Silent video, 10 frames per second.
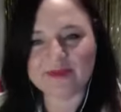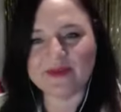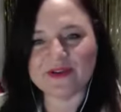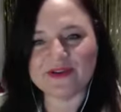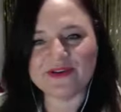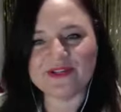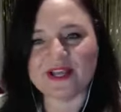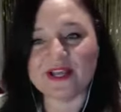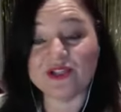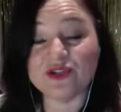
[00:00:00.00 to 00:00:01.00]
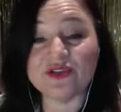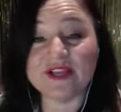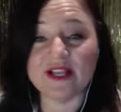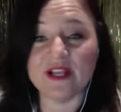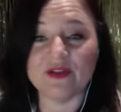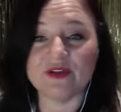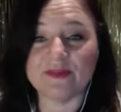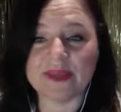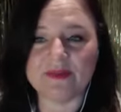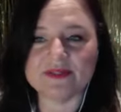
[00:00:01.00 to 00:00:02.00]
because I do get a lot of
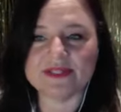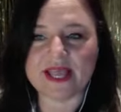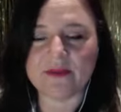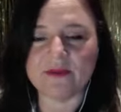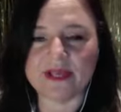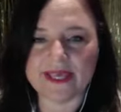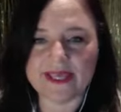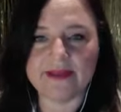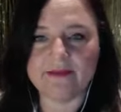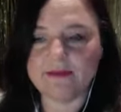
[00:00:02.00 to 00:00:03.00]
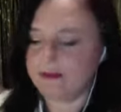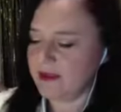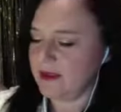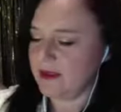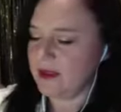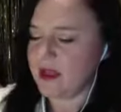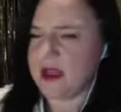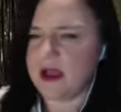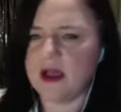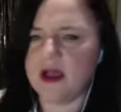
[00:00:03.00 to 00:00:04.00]
people saying, well, Kim,
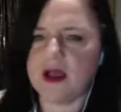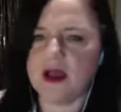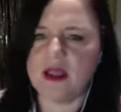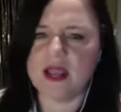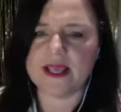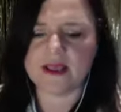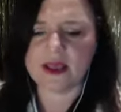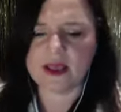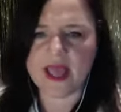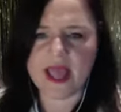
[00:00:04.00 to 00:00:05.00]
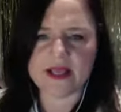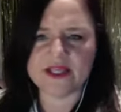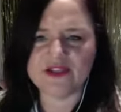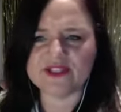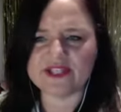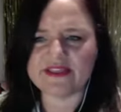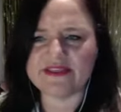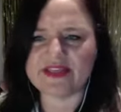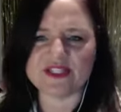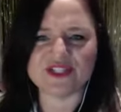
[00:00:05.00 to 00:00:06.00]
like, how can you say that
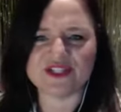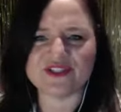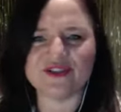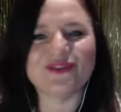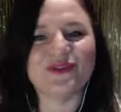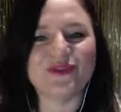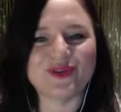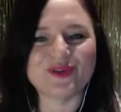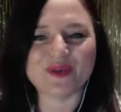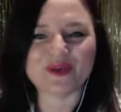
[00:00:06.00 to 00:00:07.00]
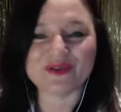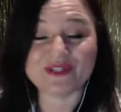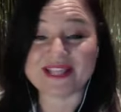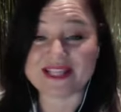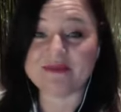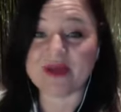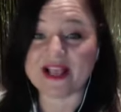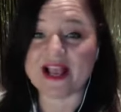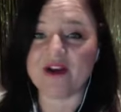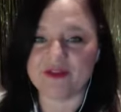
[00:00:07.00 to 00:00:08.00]
that's just a thought because that's my
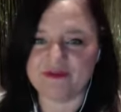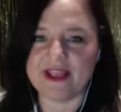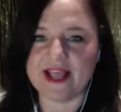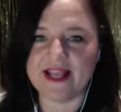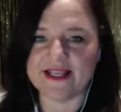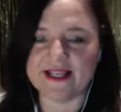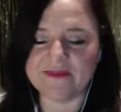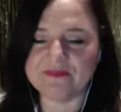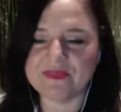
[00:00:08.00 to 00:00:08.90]
current reality?